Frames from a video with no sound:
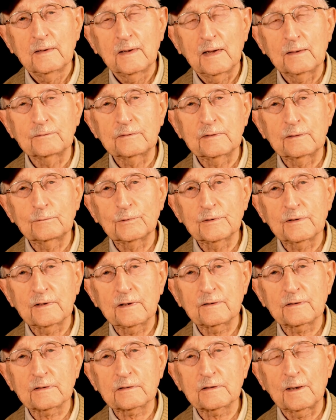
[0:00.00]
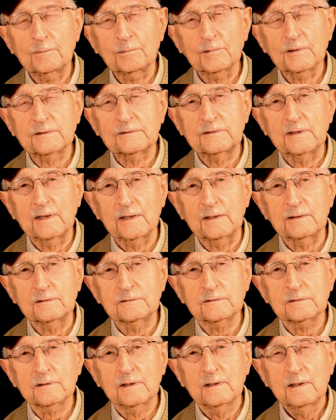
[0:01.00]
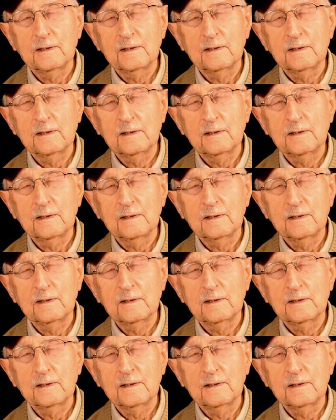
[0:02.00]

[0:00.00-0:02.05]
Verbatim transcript: And we were there a couple of days,